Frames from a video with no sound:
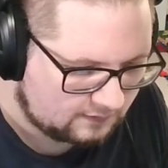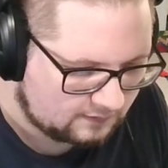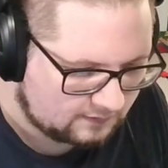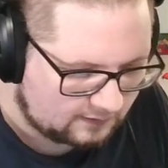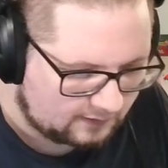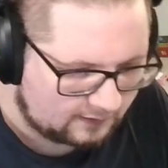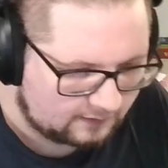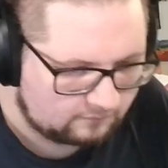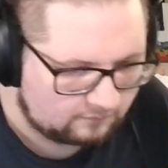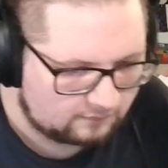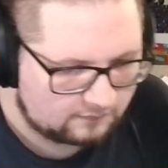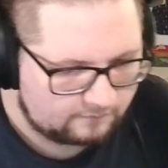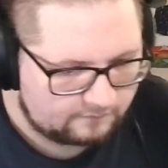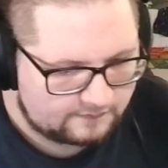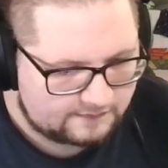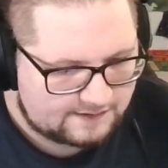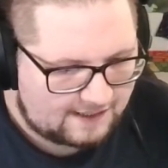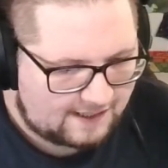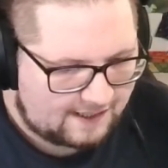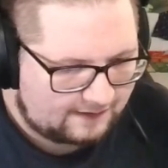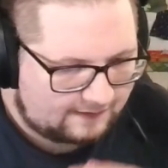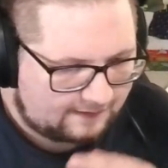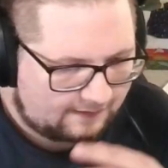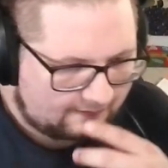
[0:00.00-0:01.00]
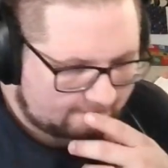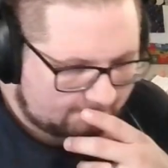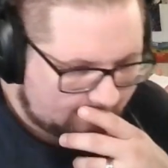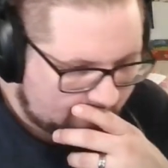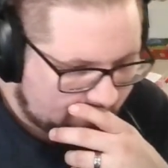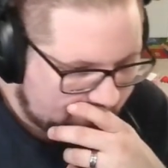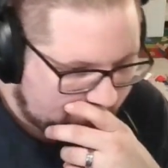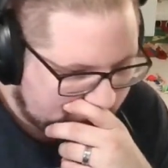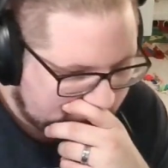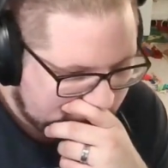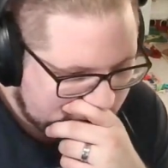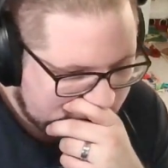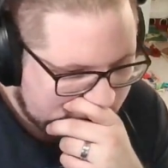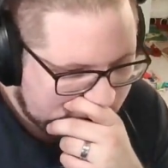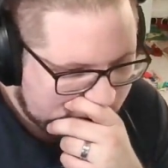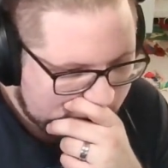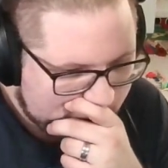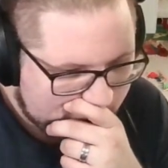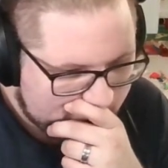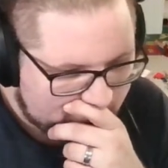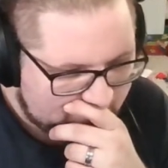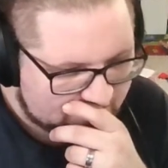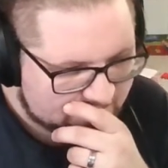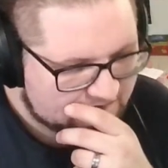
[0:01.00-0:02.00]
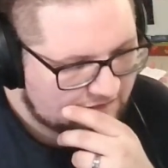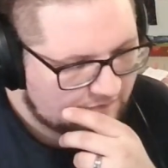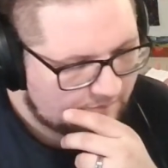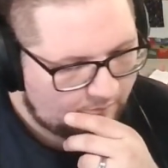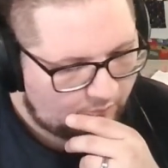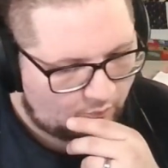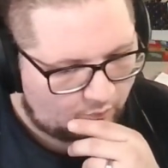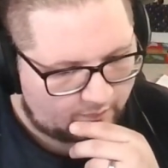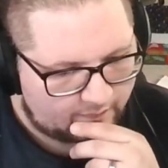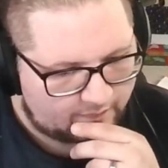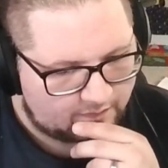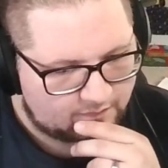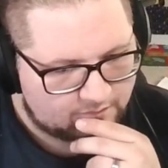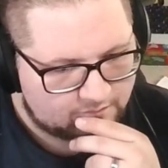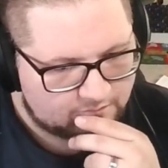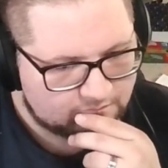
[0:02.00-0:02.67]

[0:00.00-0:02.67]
I don't want to attack yet, though. There's no point.